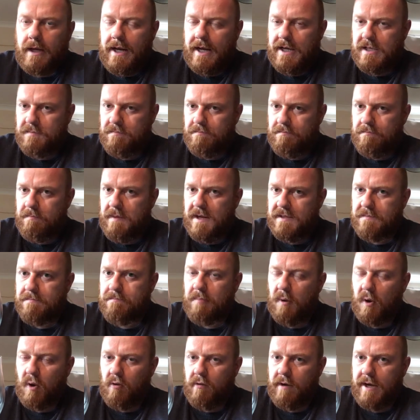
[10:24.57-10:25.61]
It's it's
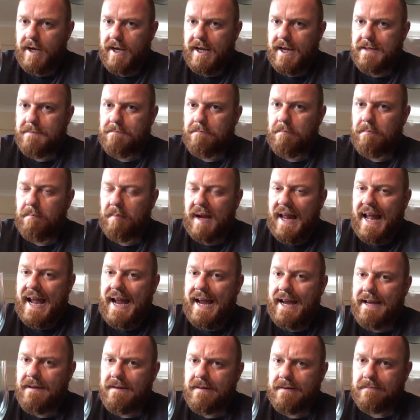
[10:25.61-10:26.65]
boring. It is
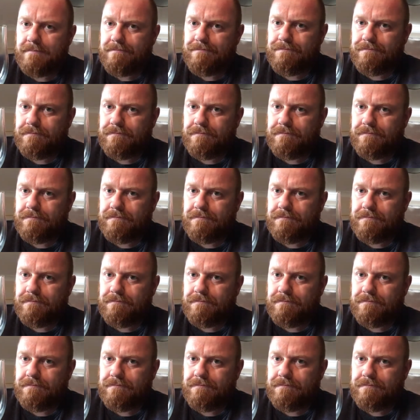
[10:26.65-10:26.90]
bland.